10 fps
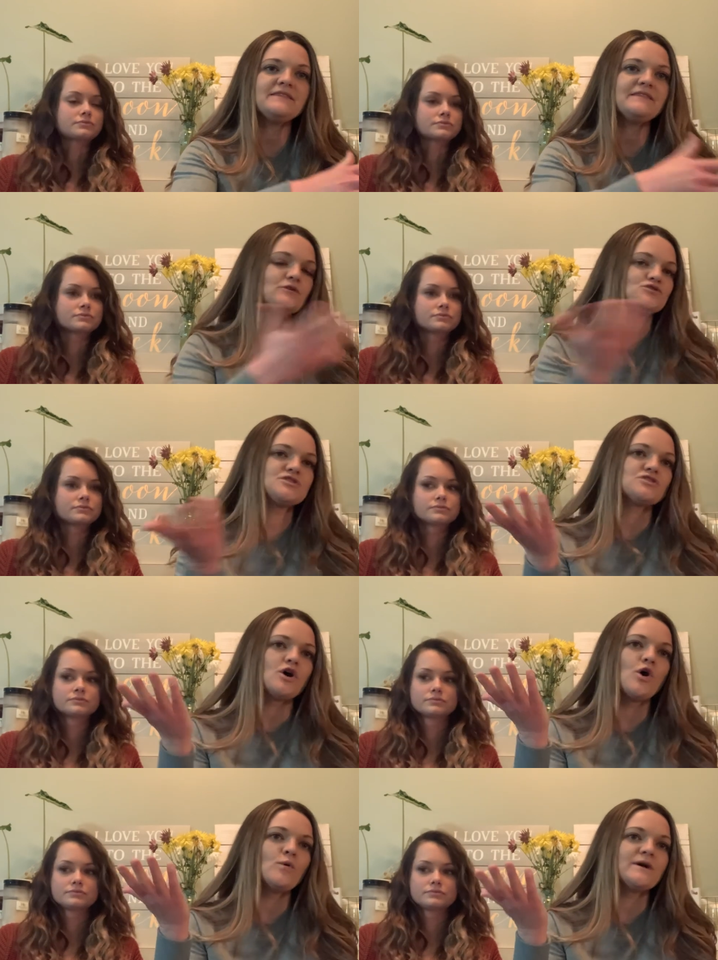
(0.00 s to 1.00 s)
Speaker 1: they'll just
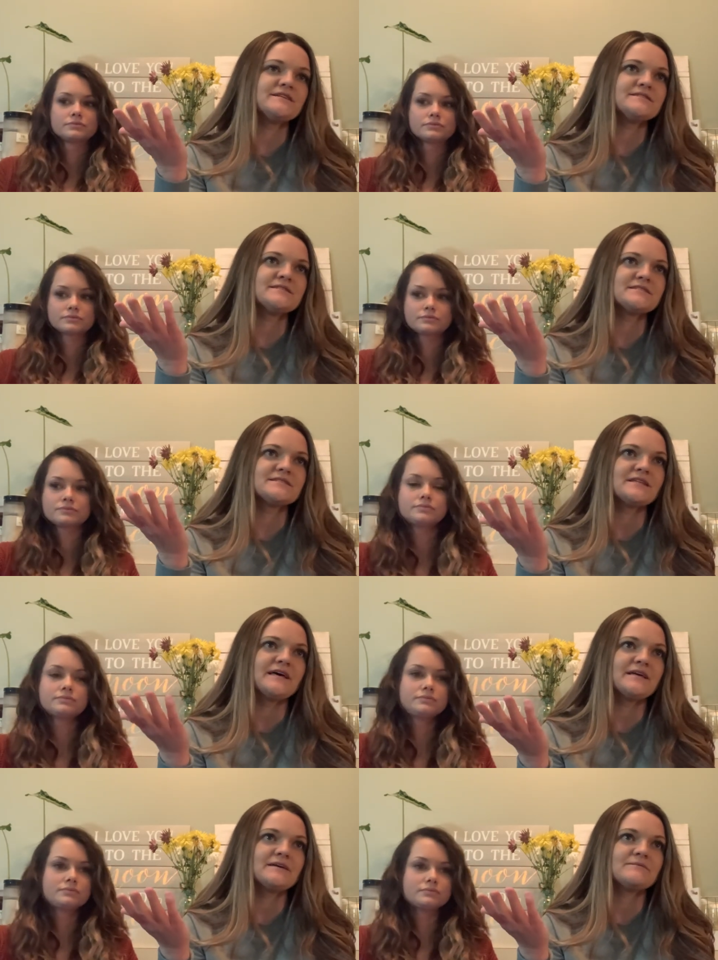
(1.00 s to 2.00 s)
always just
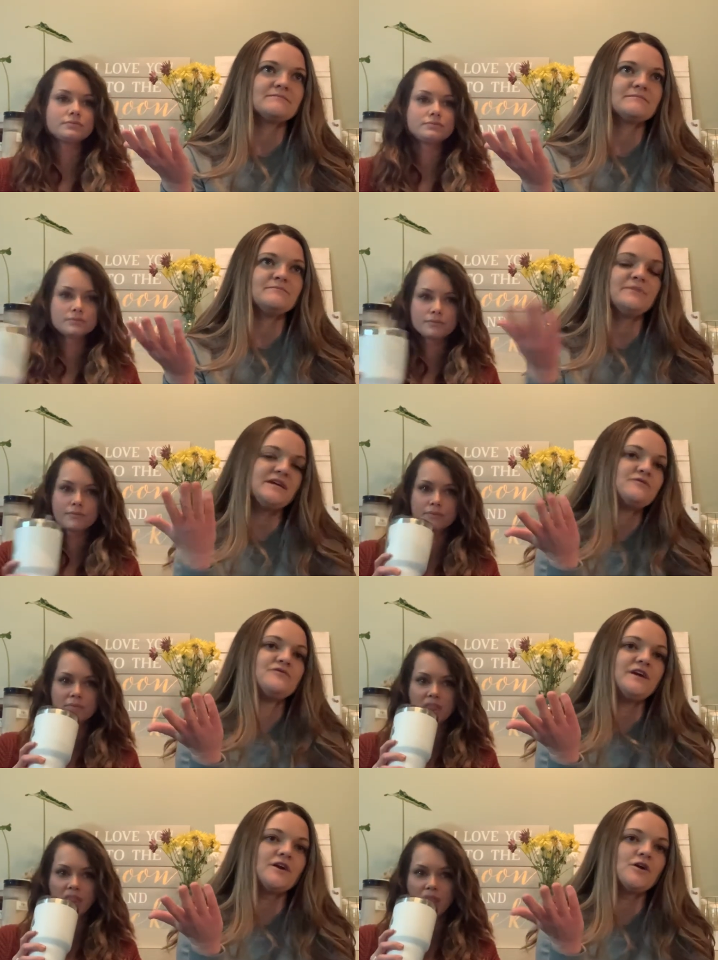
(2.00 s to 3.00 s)
like be in
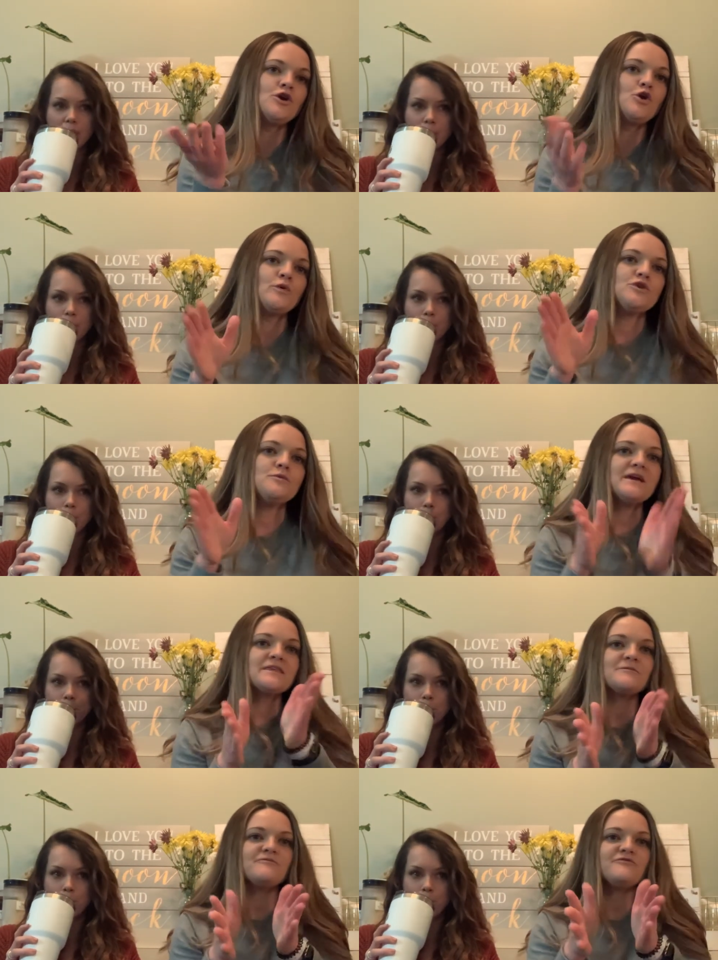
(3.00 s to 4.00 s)
fear. When you make
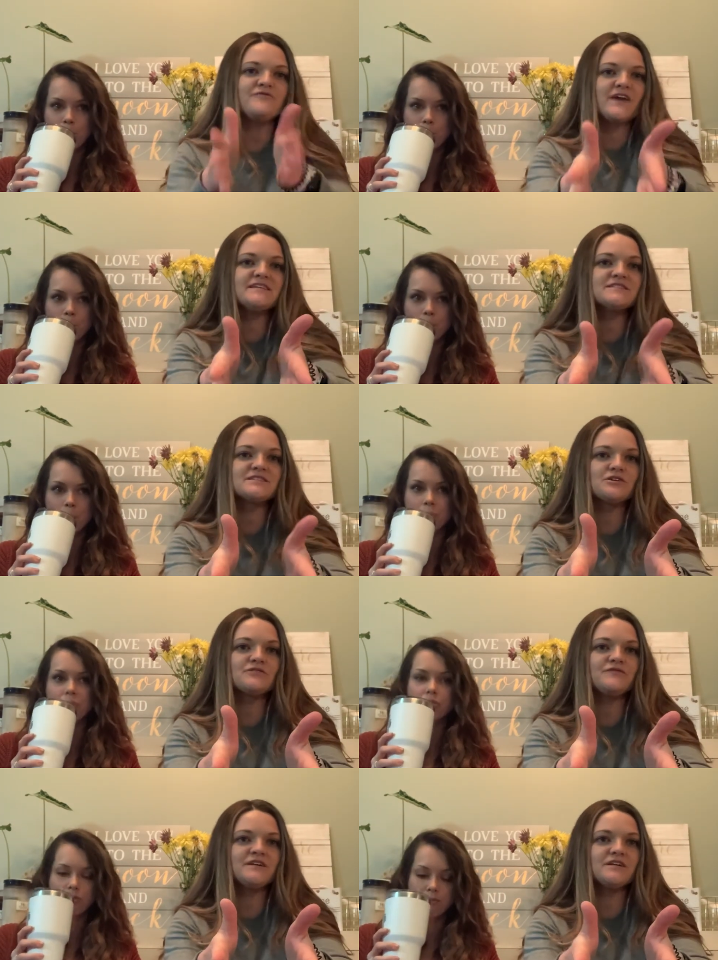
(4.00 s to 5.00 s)
them face
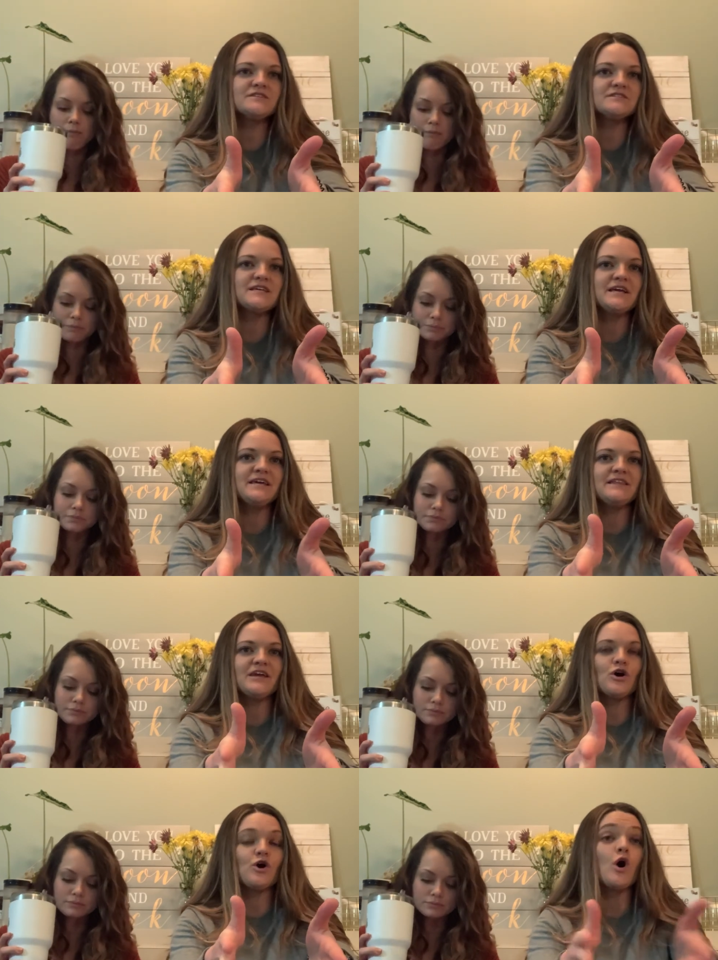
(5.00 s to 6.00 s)
their fears,
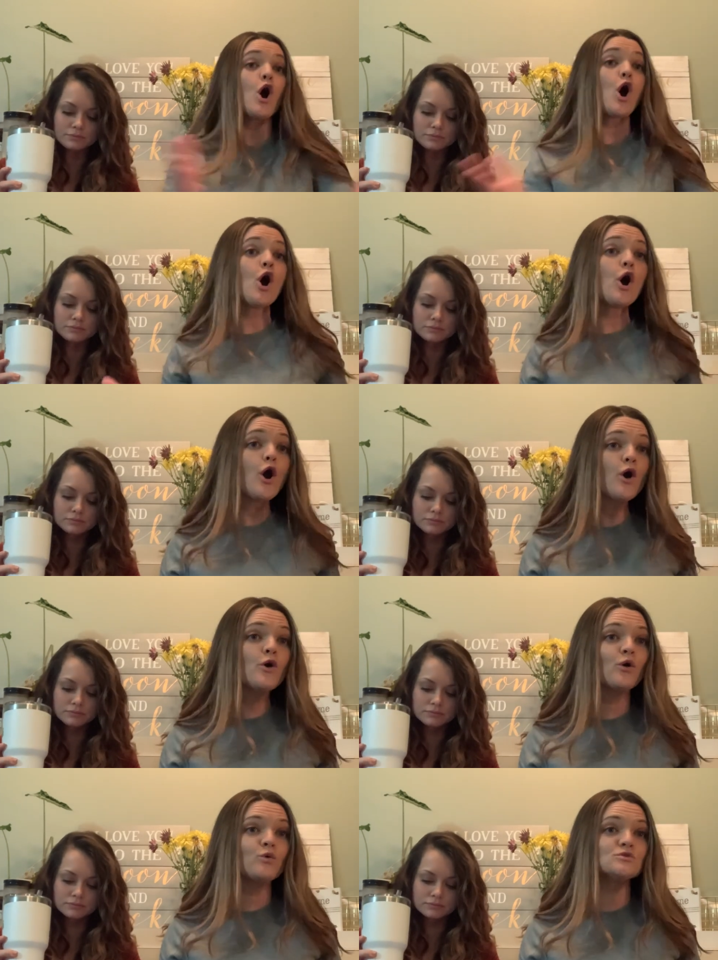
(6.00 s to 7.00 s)
they go,
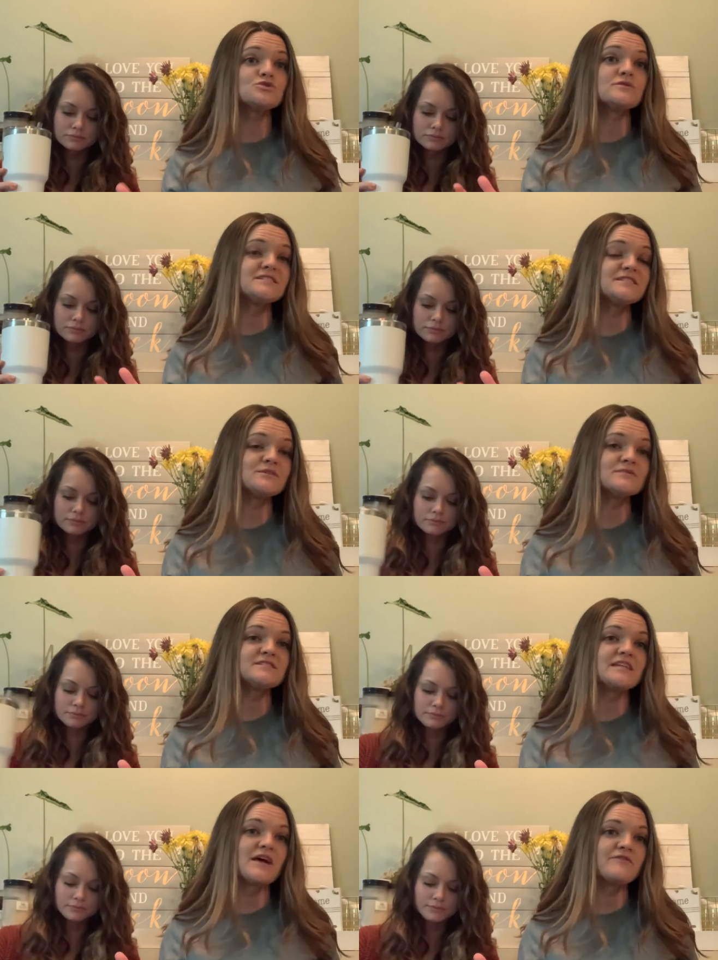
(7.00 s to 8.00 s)
oh, so this thing
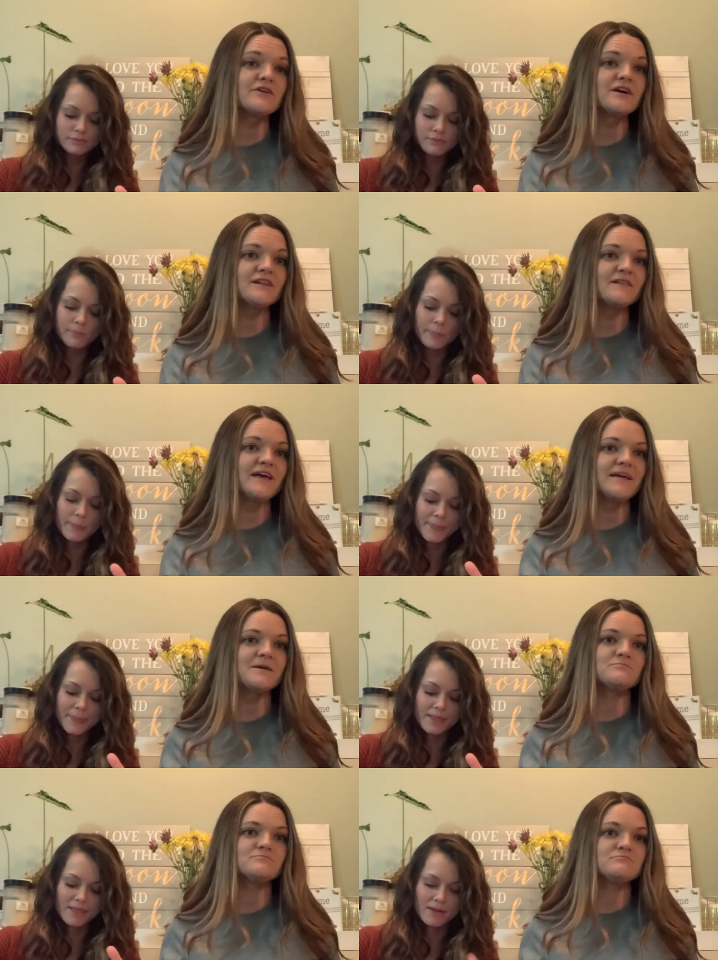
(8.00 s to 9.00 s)
was never gonna like
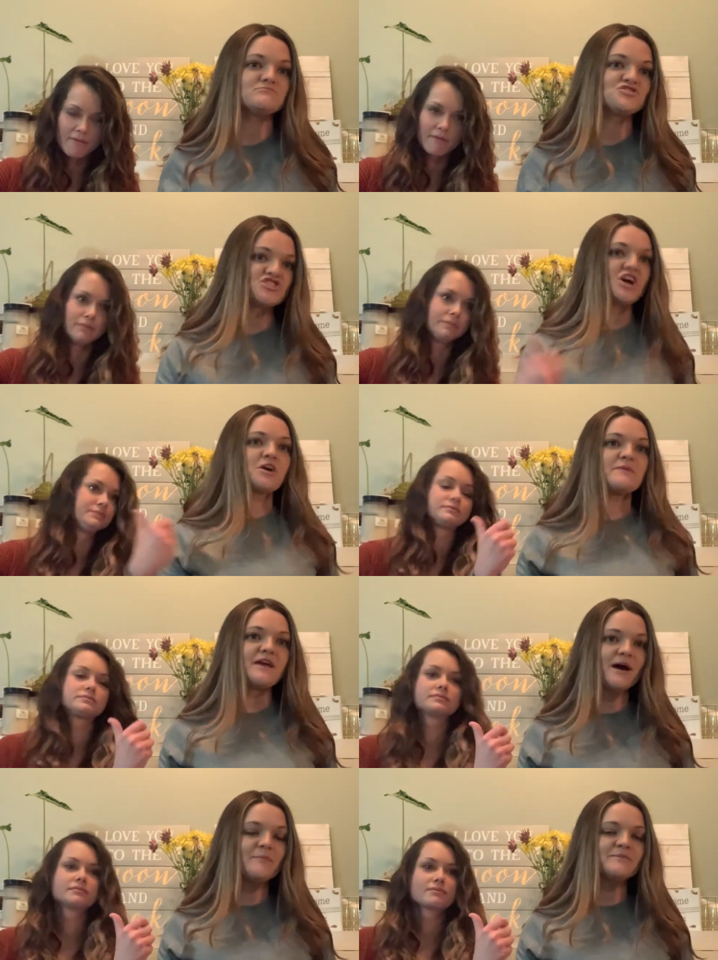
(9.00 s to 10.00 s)
suck
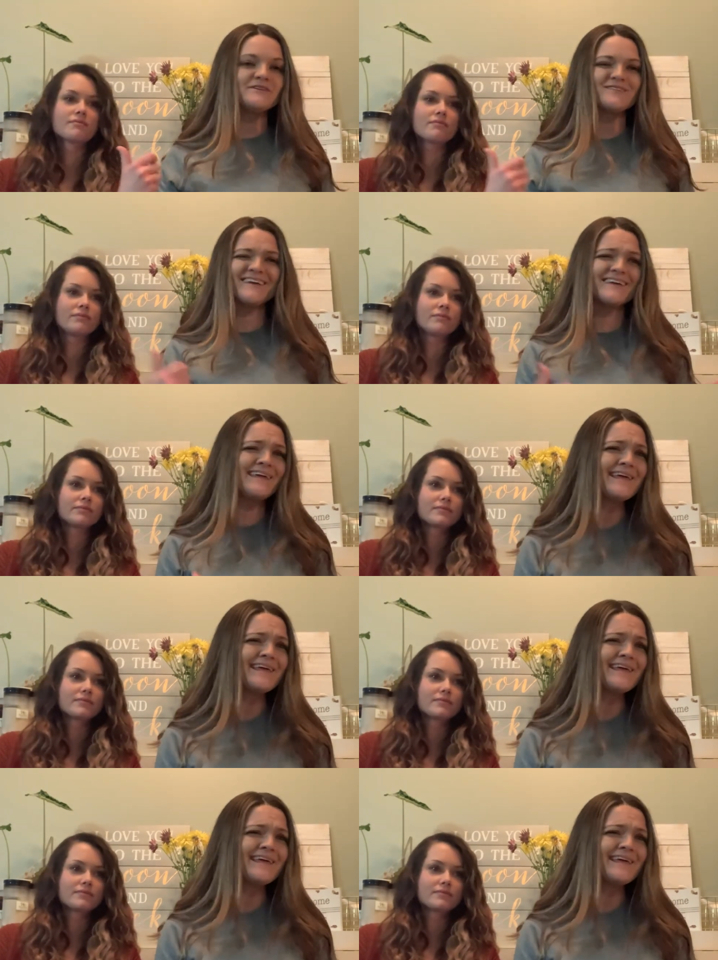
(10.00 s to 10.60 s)
me up? And you're like,